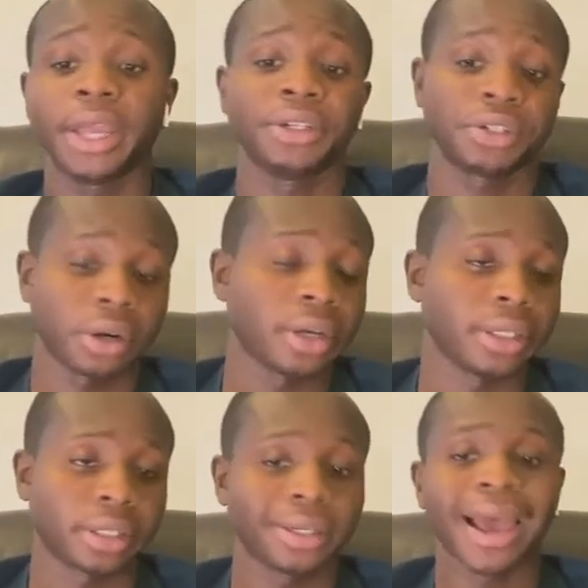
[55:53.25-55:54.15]

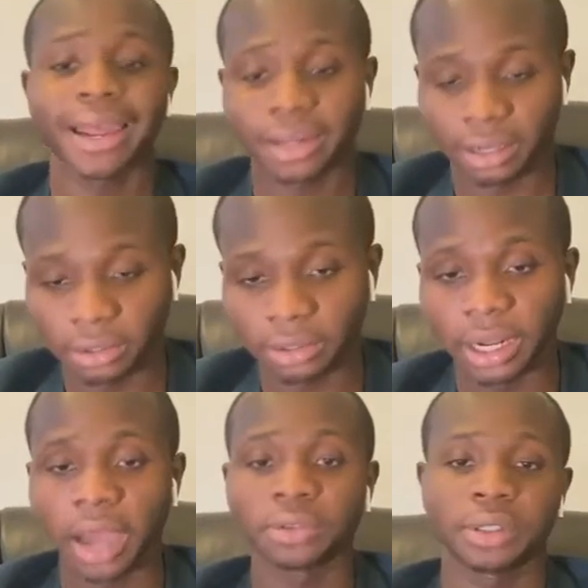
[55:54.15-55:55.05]
Insurance, not
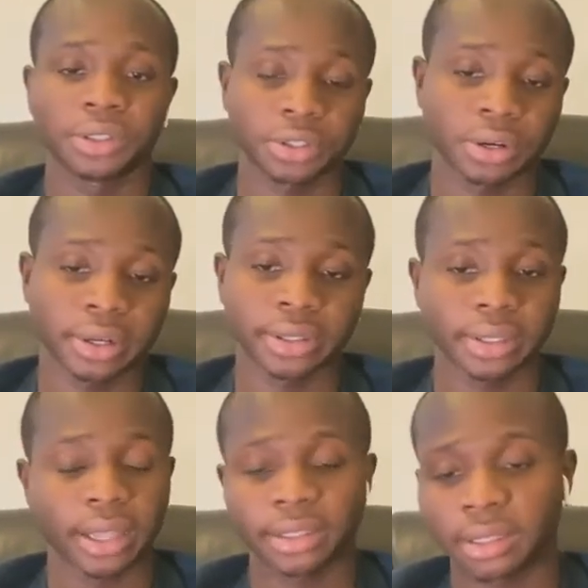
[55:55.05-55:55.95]
including health
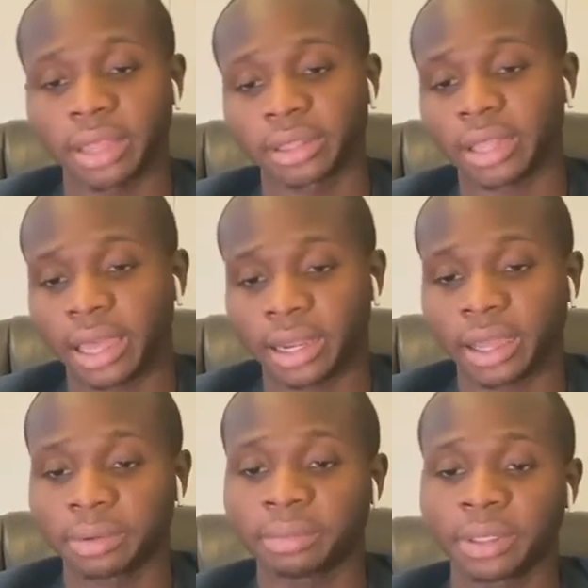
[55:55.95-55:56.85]
insurance. That's another line
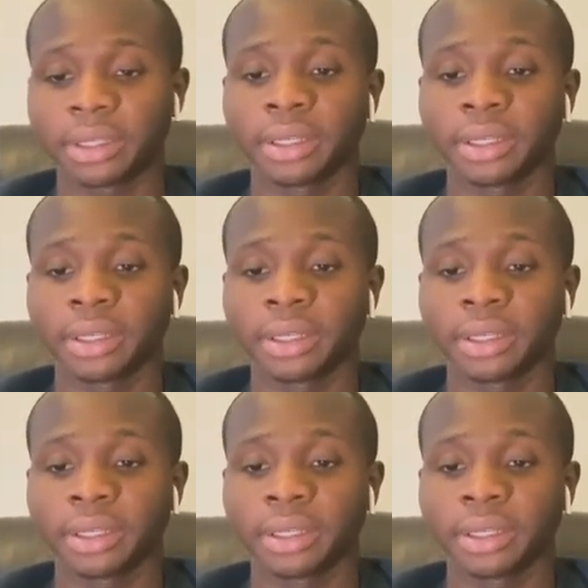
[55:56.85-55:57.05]
item.